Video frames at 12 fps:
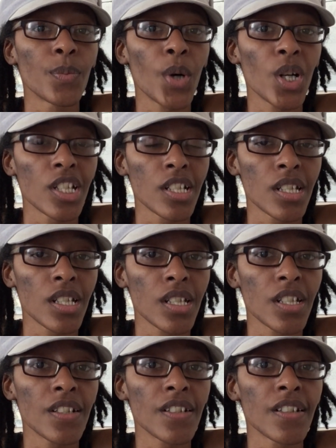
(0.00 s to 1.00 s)

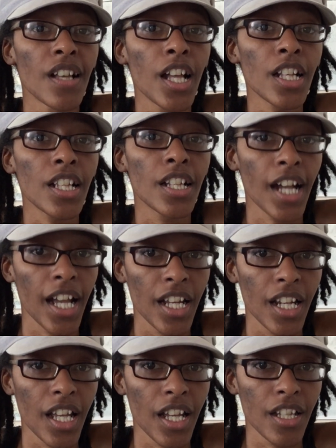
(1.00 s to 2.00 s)
policies and
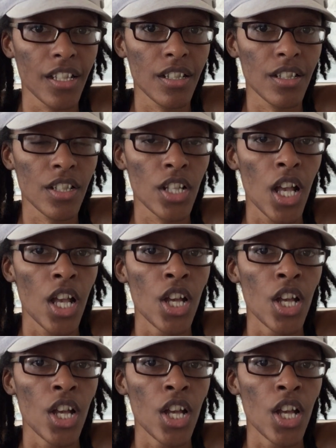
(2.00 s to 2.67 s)
guidelines